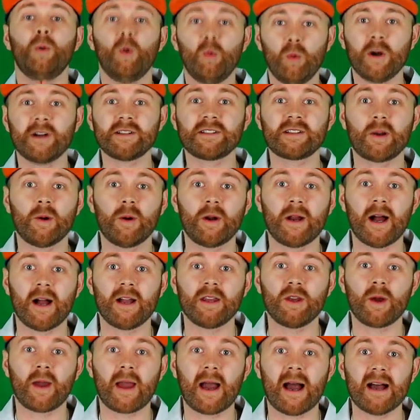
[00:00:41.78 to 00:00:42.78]
But what is going
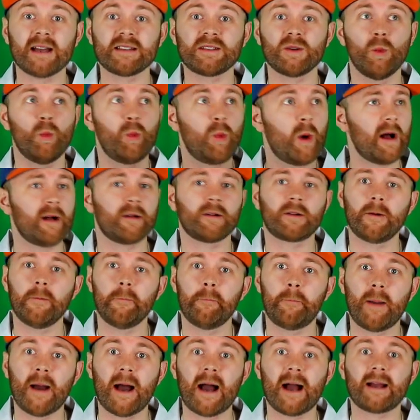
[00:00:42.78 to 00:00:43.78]
on, you guys?
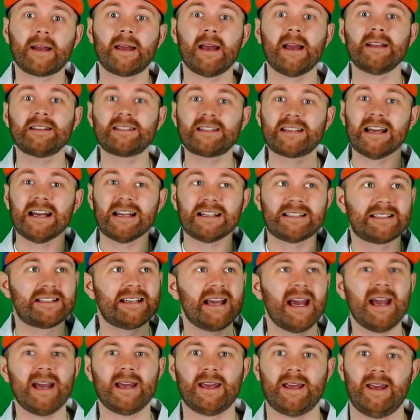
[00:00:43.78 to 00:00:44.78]
Welcome back. And
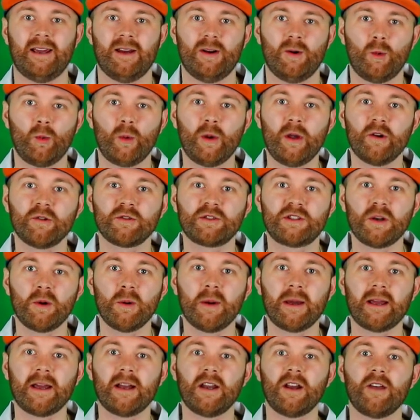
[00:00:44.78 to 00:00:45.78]
today we are
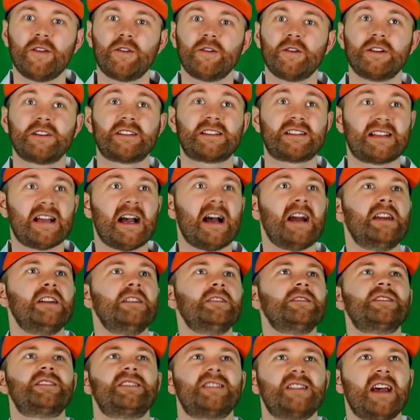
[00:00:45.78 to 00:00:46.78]
doing another
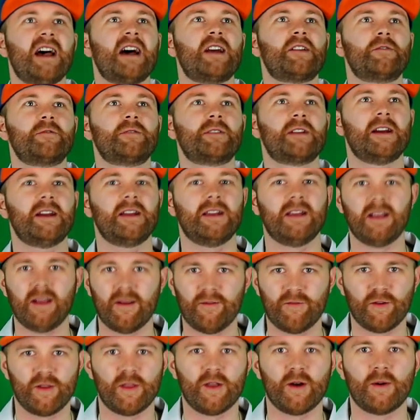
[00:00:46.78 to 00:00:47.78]
Science Saturday,
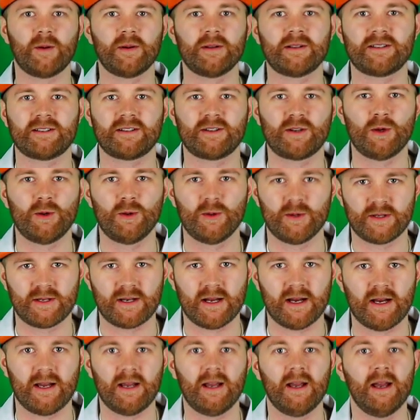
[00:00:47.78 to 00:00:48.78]
even though it's
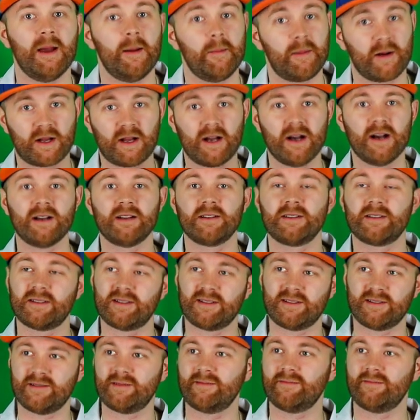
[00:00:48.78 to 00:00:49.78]
Tuesday, because